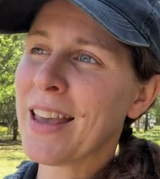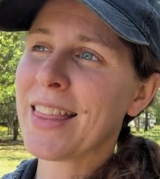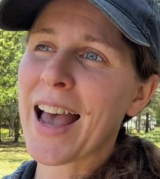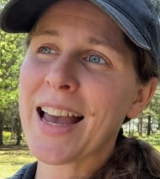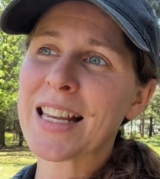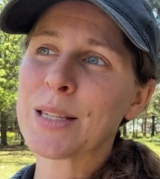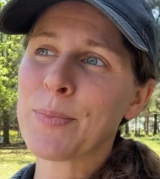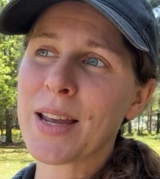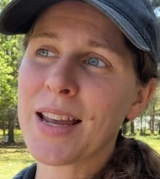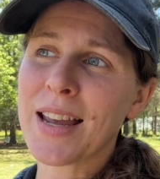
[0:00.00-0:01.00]
That has
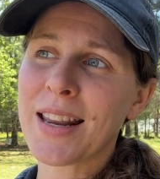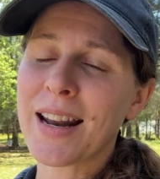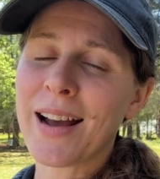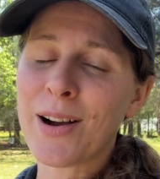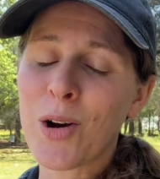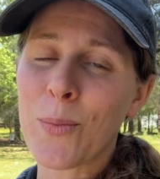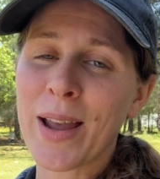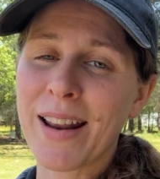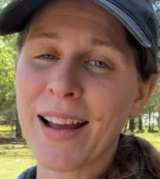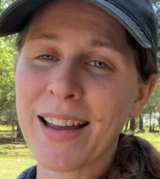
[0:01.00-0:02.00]
been, oh
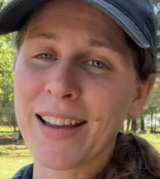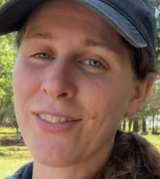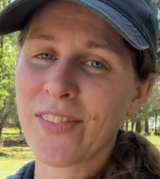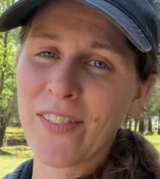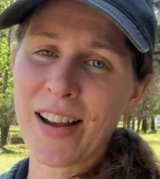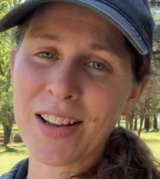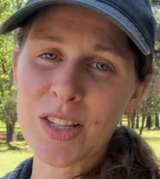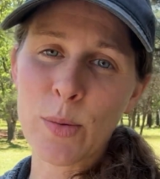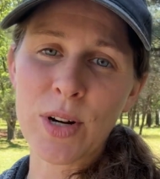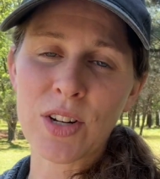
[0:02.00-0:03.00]
man, I have got
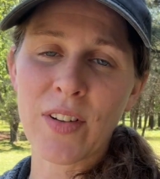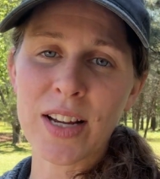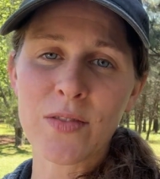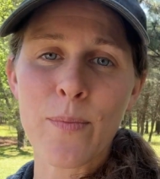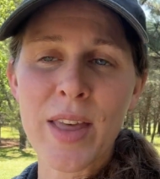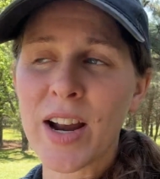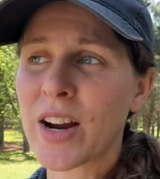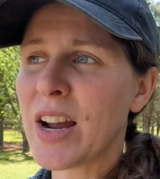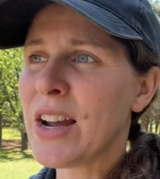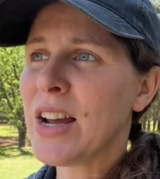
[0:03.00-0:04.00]
so much advice from there.
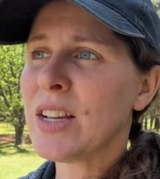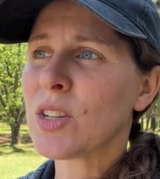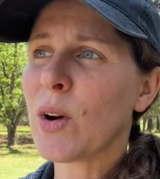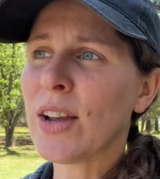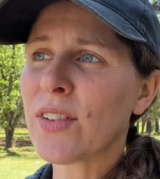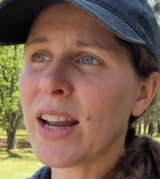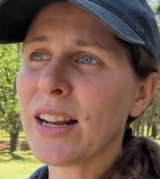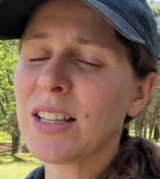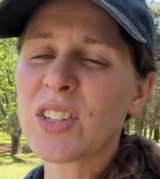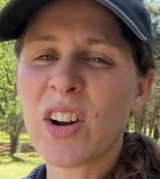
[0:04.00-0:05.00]
So I've kind
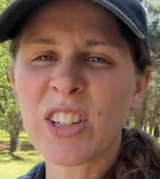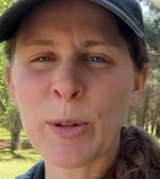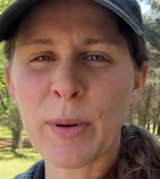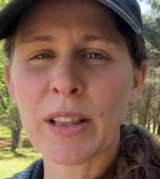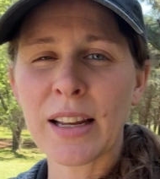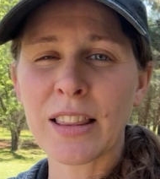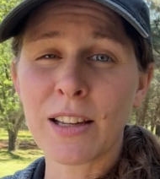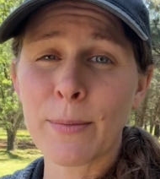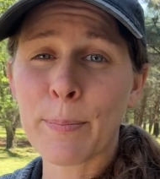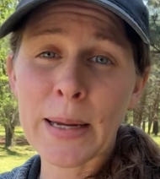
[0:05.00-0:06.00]
of stocked up on like
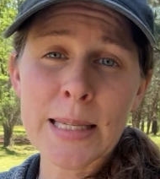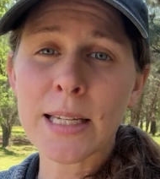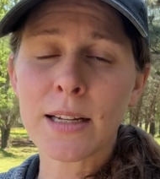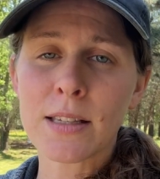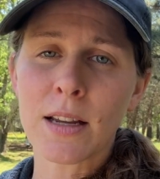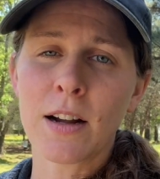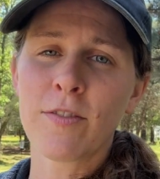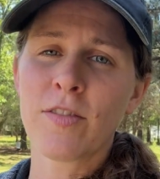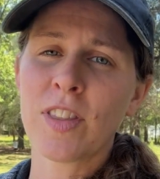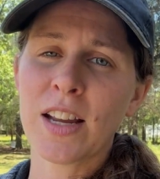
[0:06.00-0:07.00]
the basics of
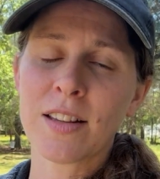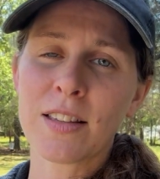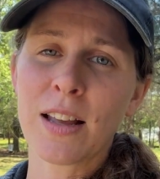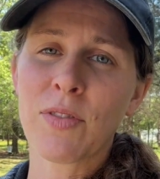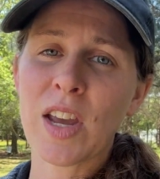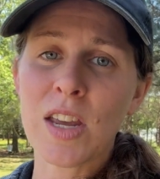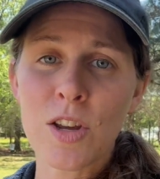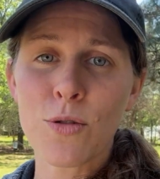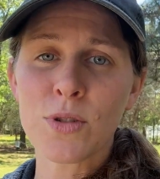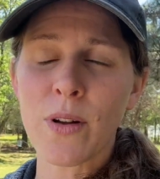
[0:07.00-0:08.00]
things that they
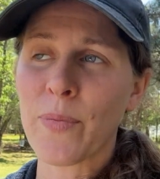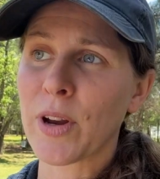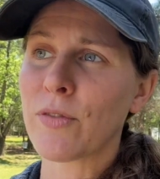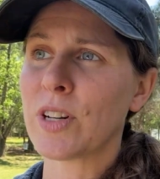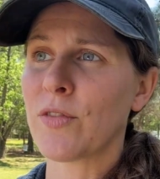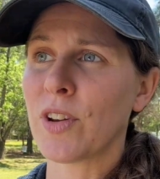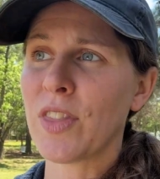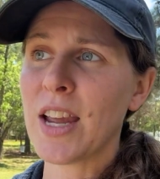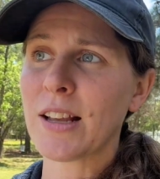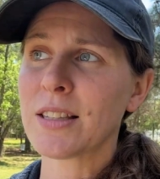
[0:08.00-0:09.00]
use on there for different
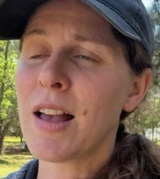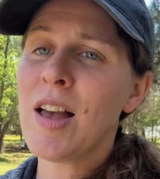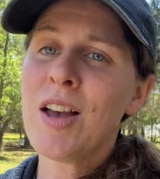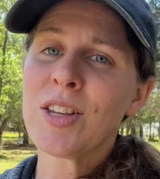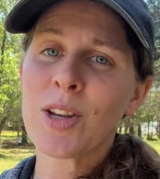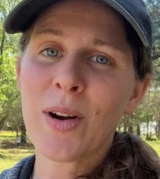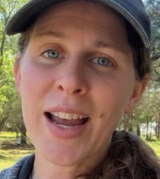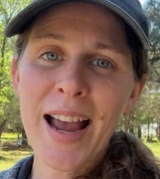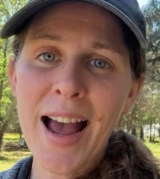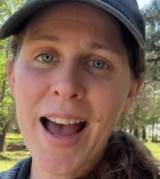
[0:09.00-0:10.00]
things. So I
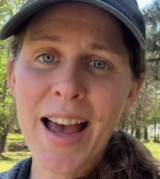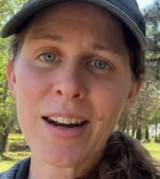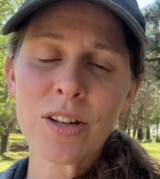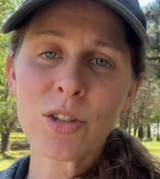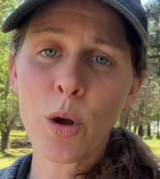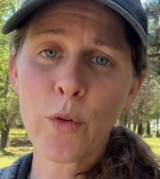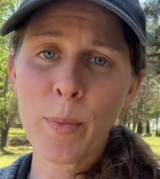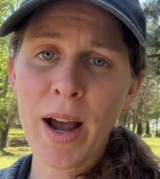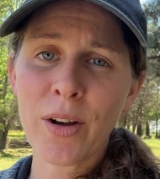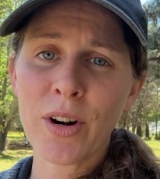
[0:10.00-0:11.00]
had sulfur
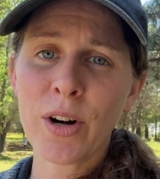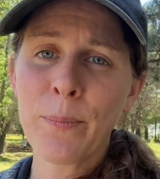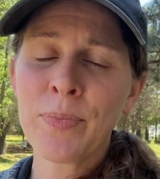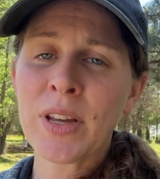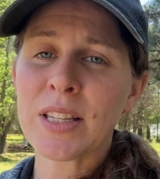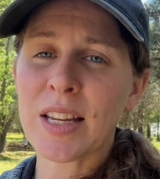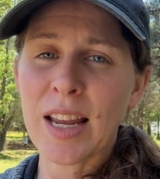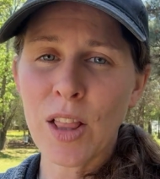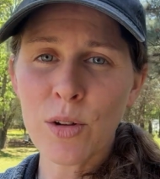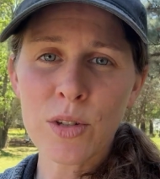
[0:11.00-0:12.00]
powder, it's a
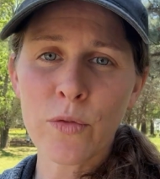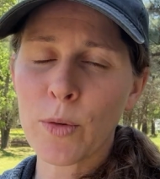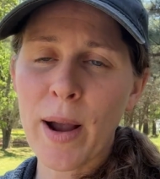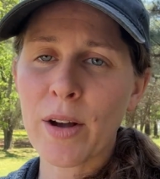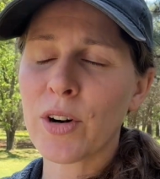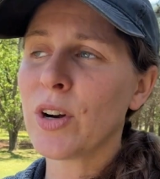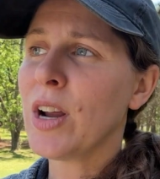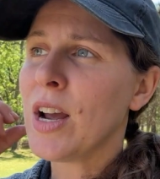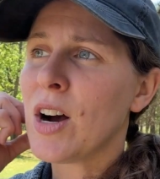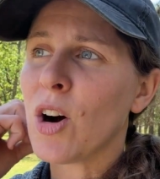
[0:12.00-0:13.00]
yellow sulfur powder,
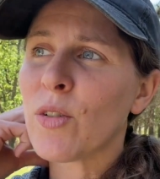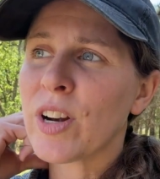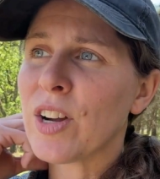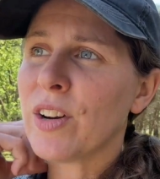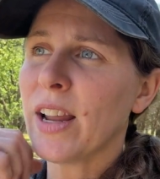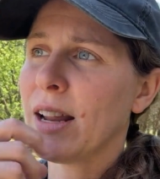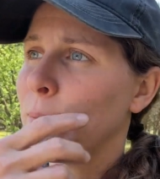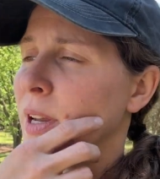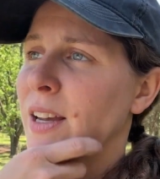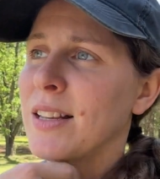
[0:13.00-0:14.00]
already on hand
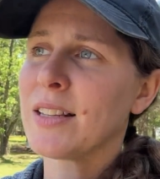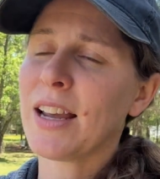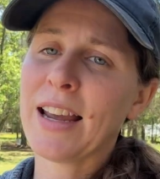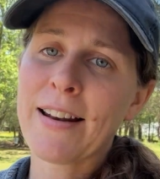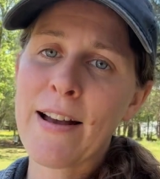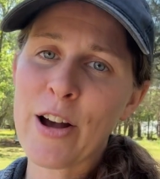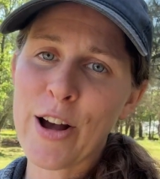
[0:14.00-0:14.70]
because I had